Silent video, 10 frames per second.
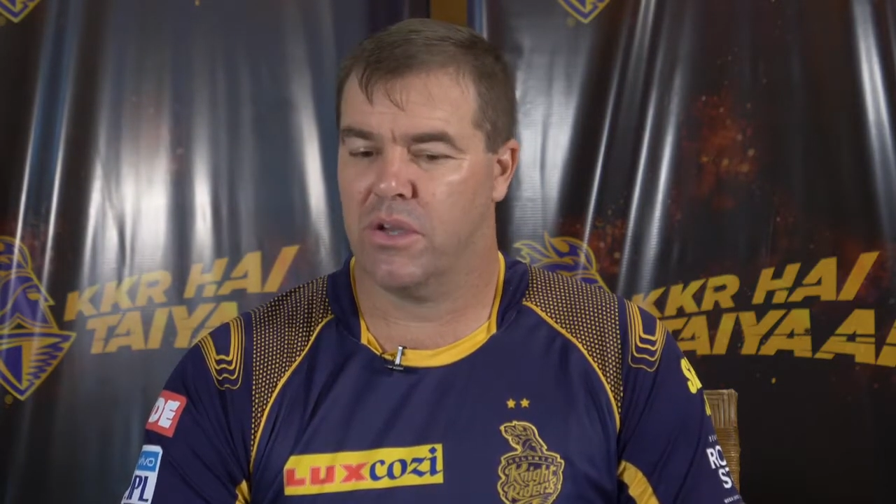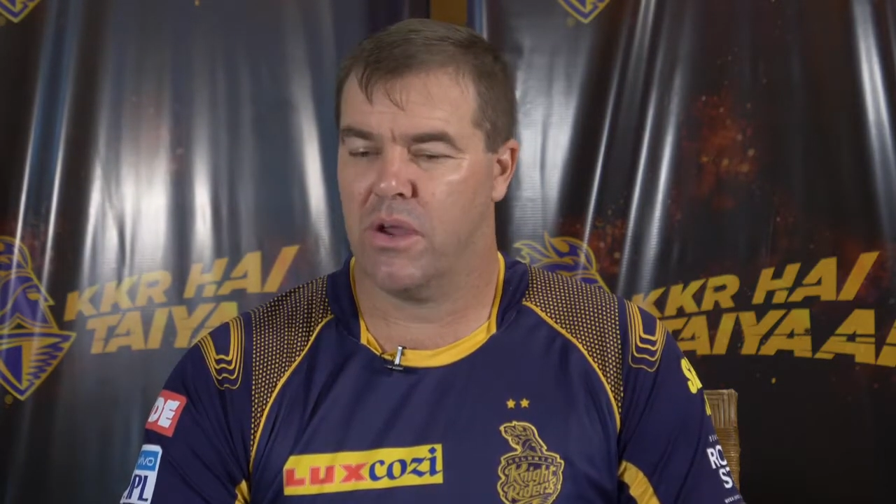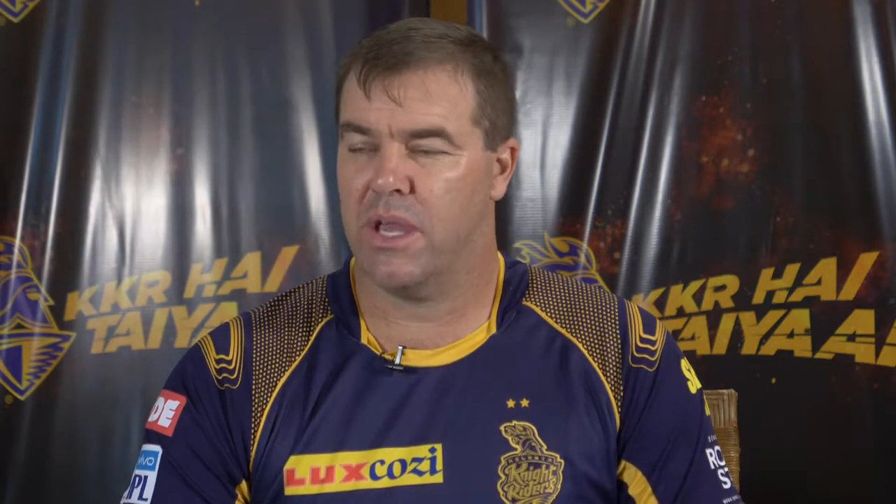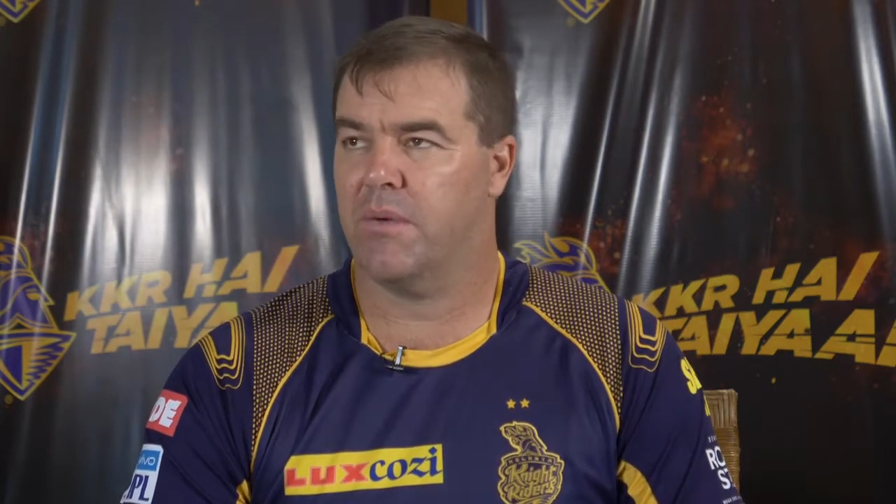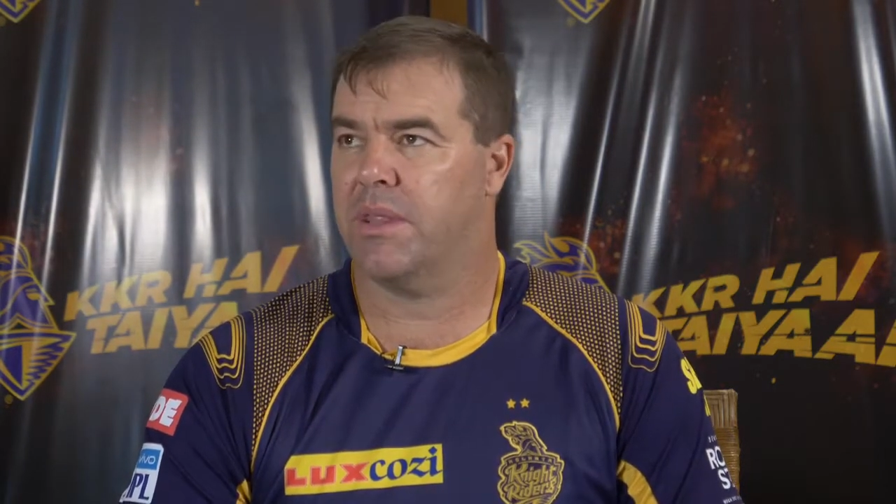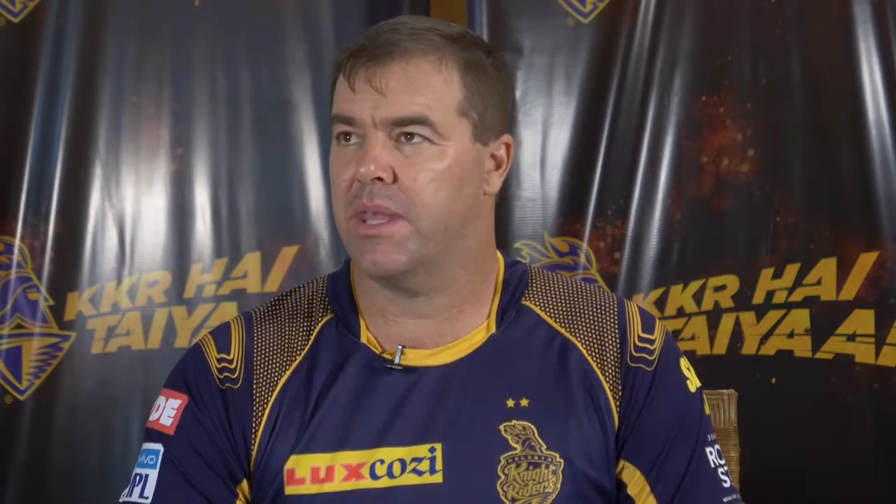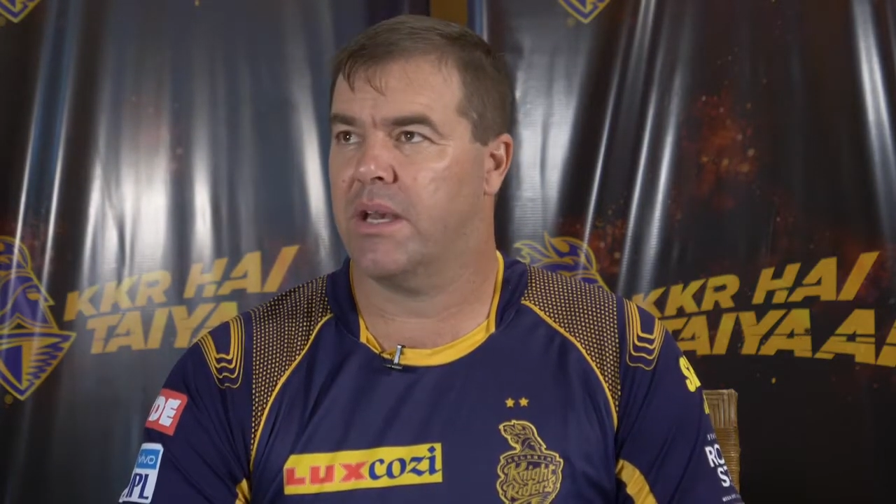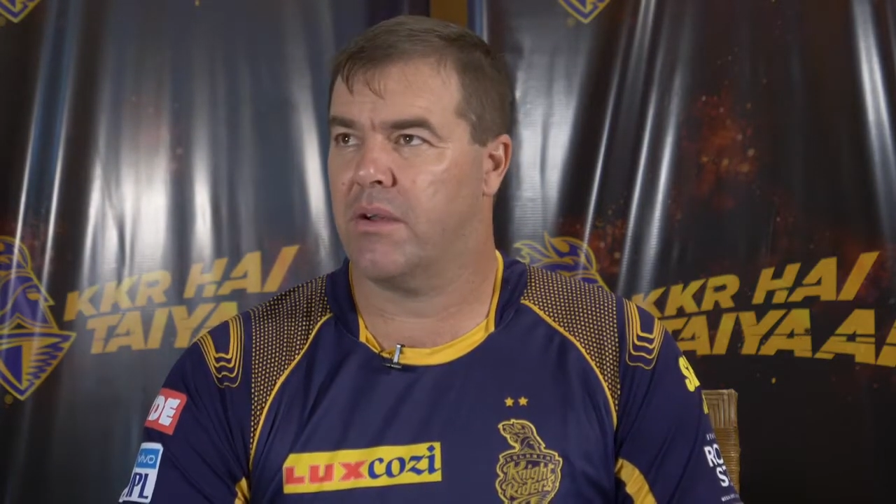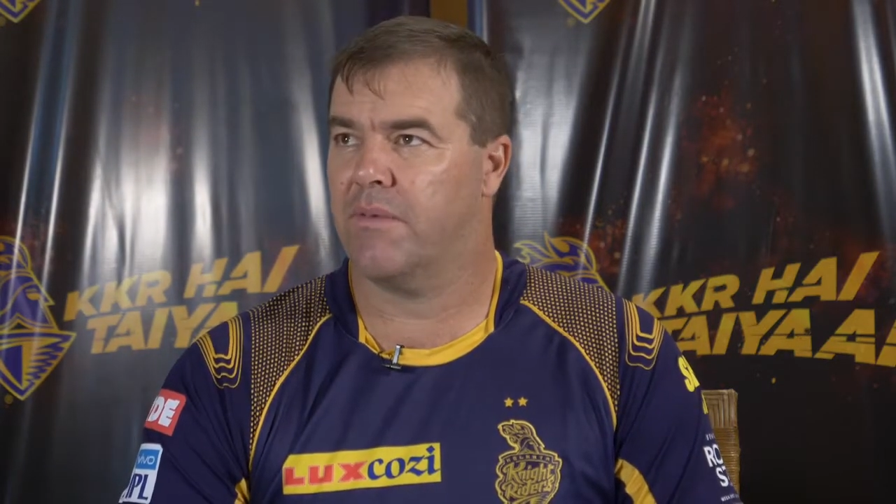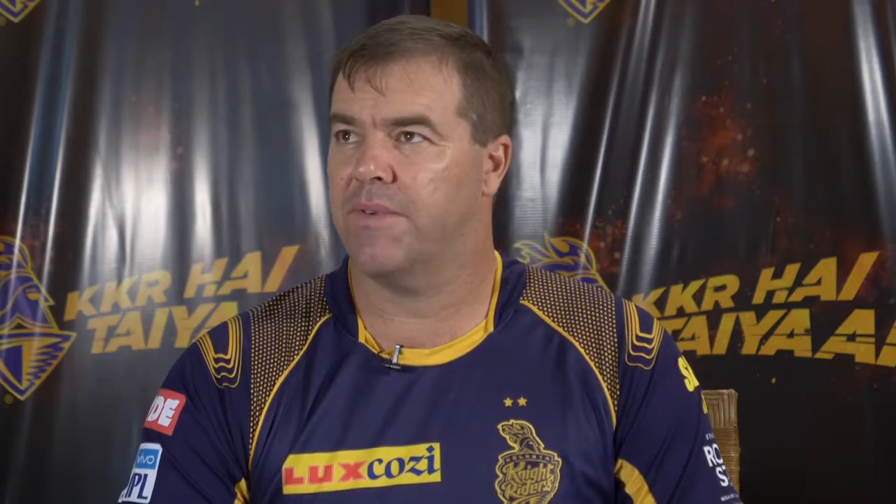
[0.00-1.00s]
go in with
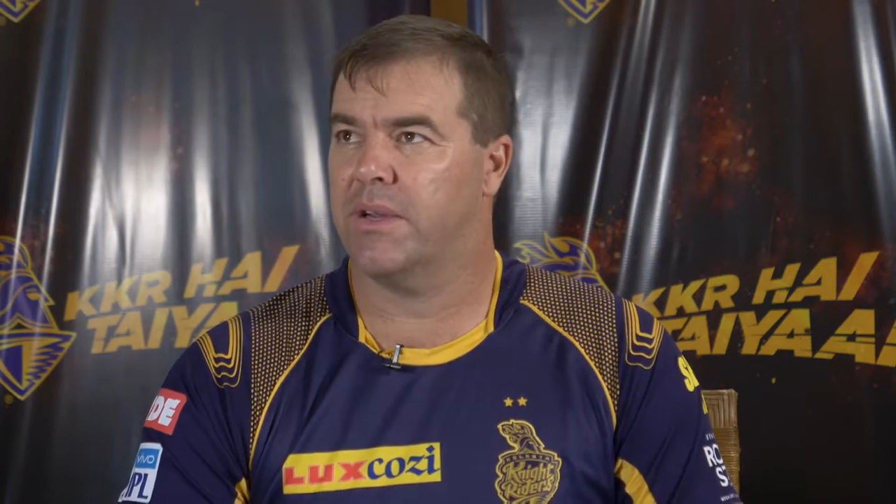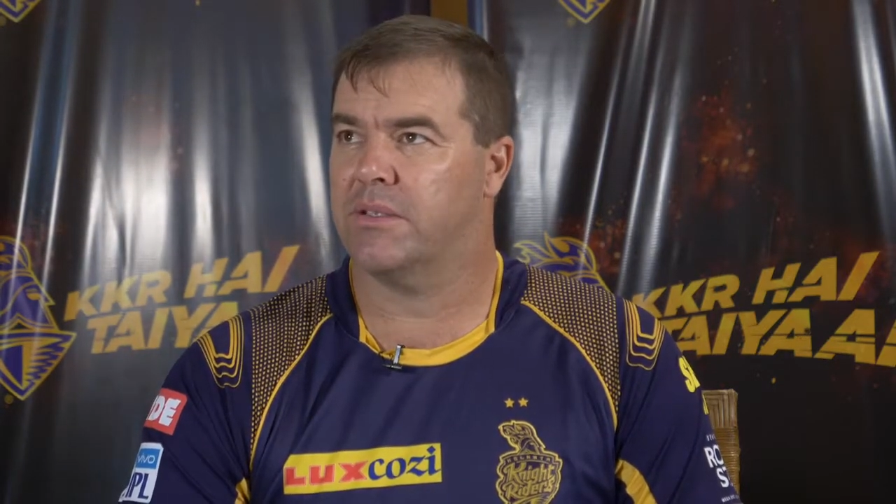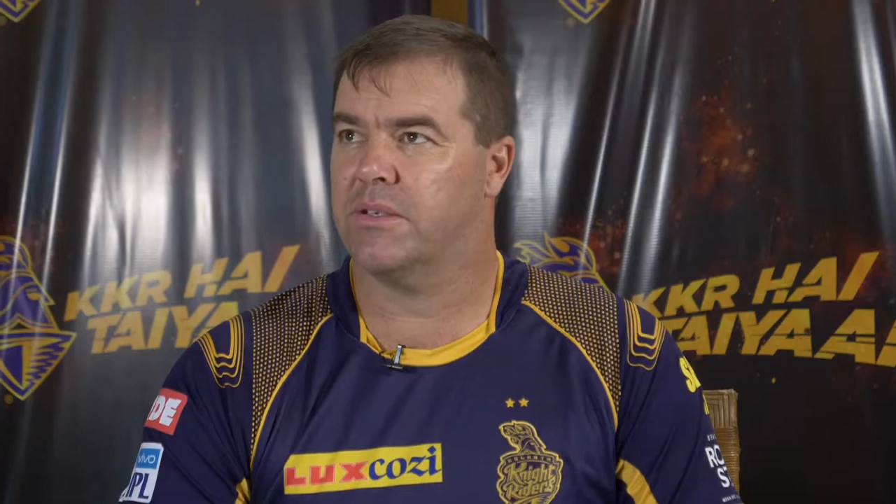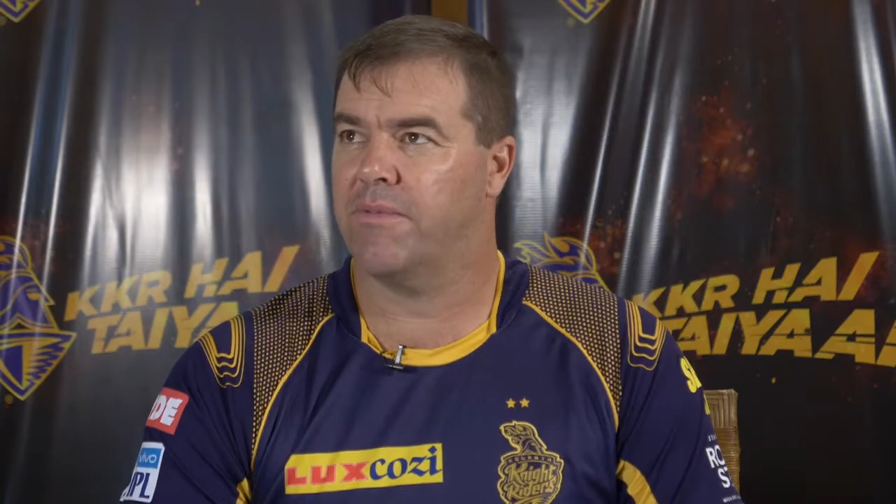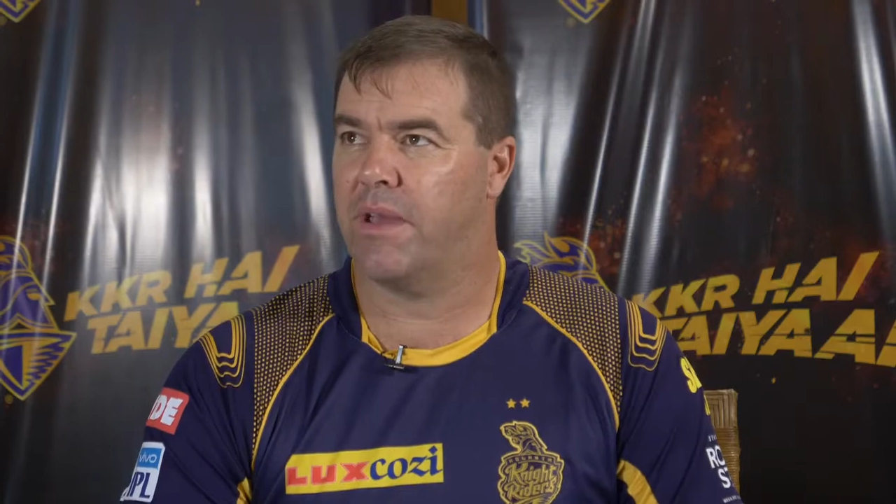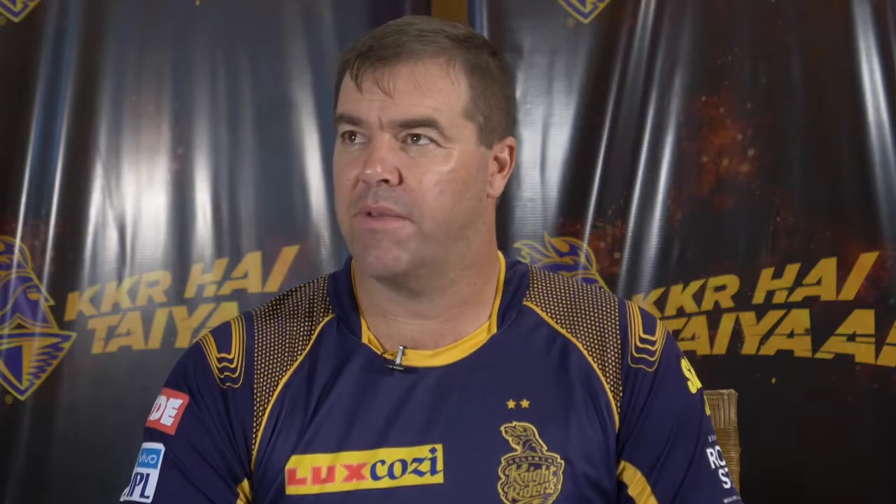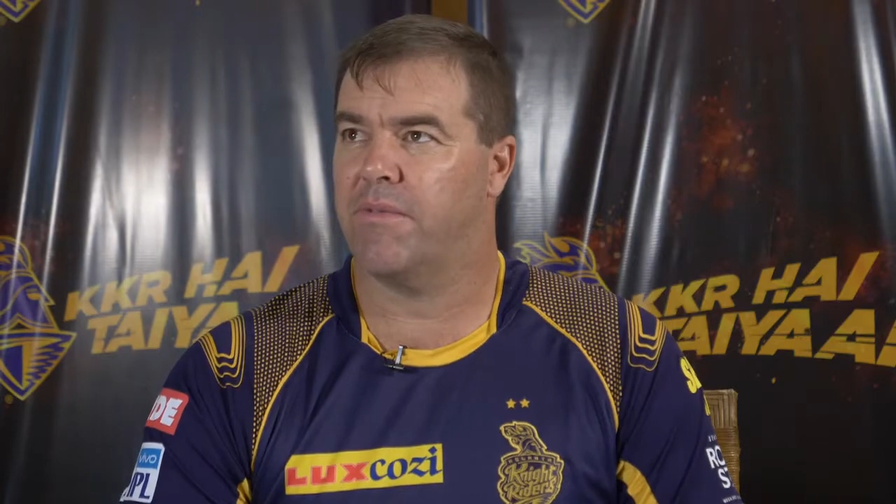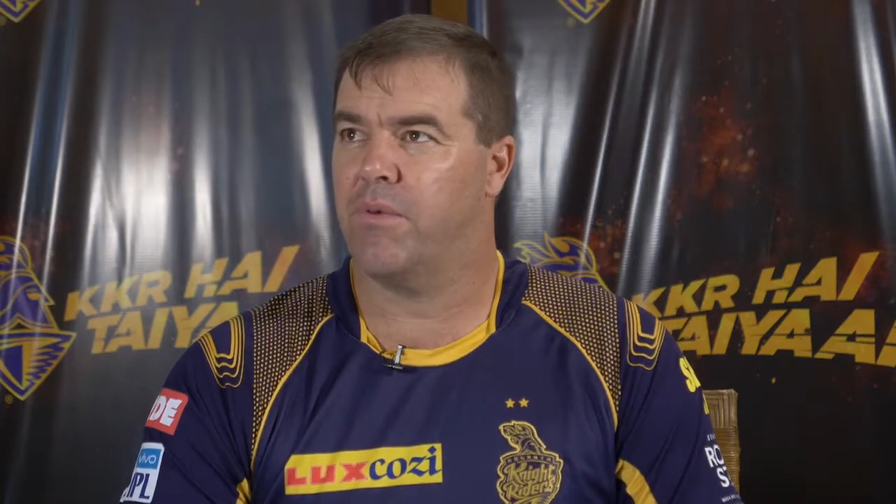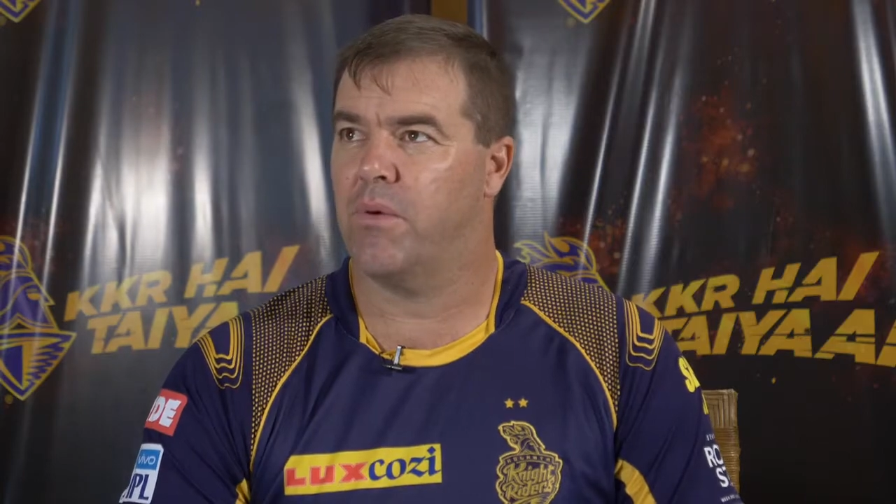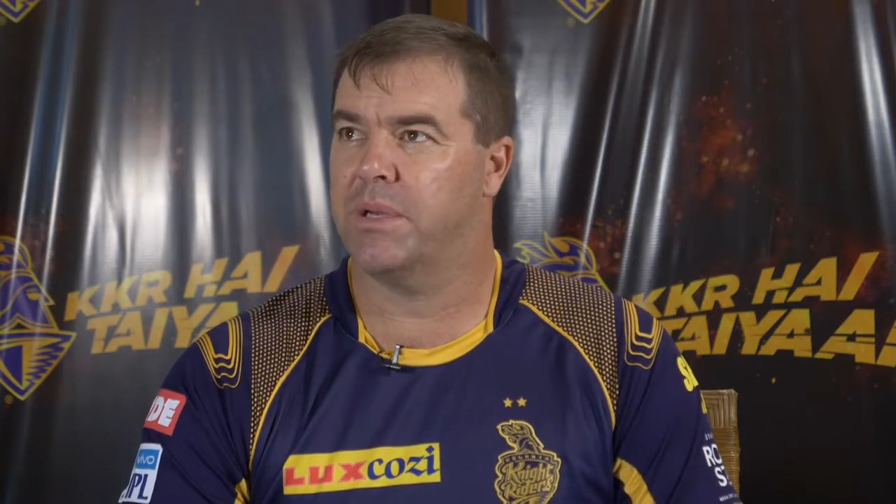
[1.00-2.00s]
that confidence of having
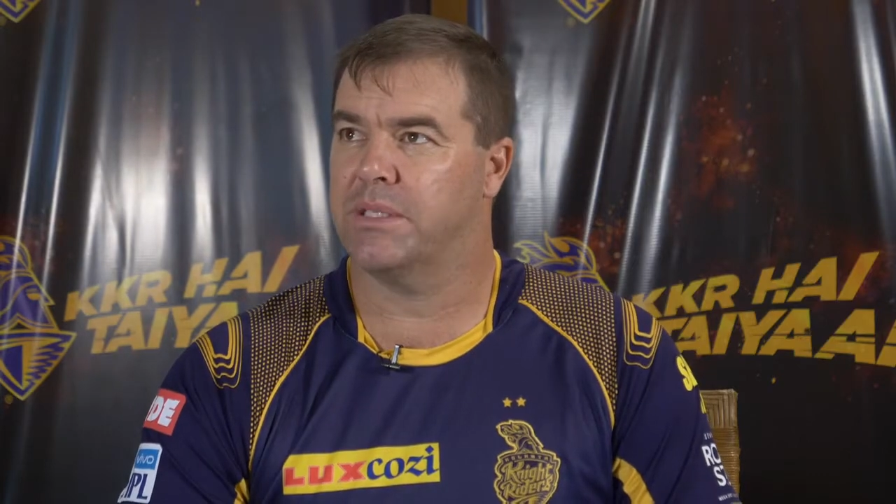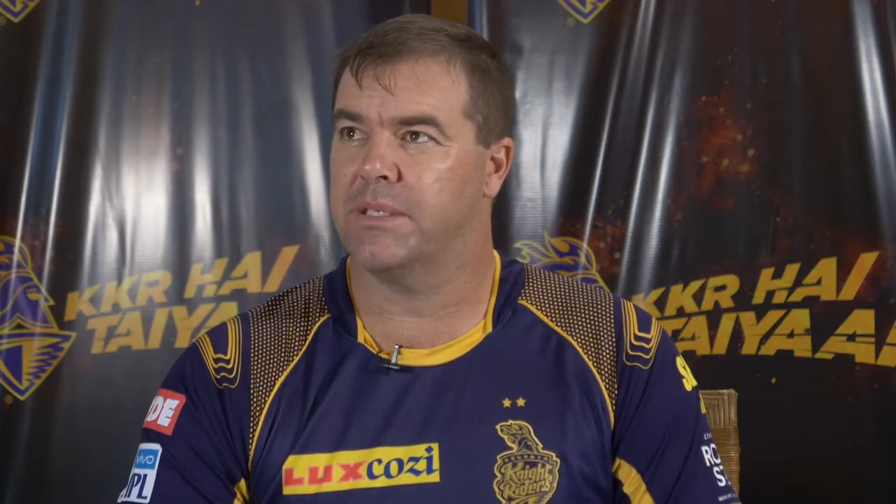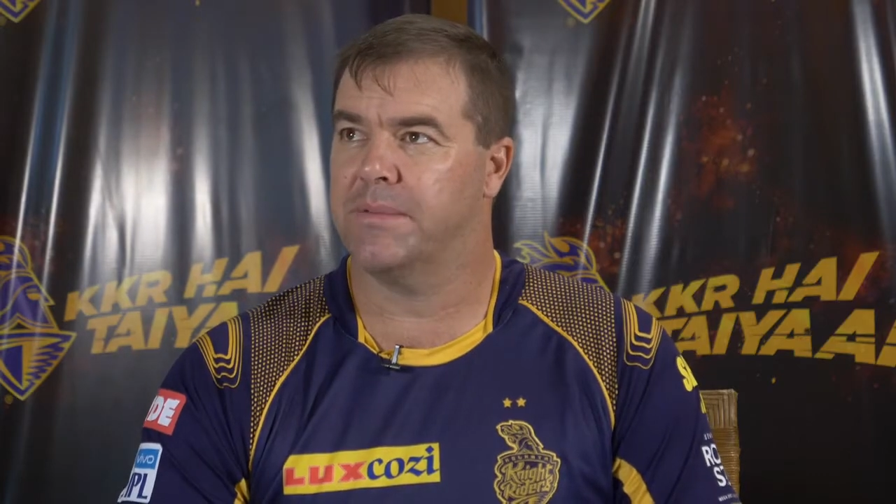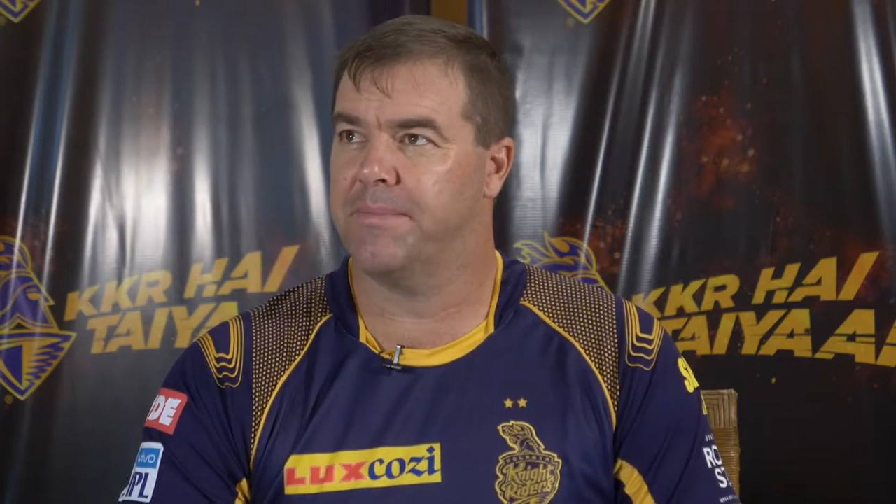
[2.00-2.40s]
4 wins.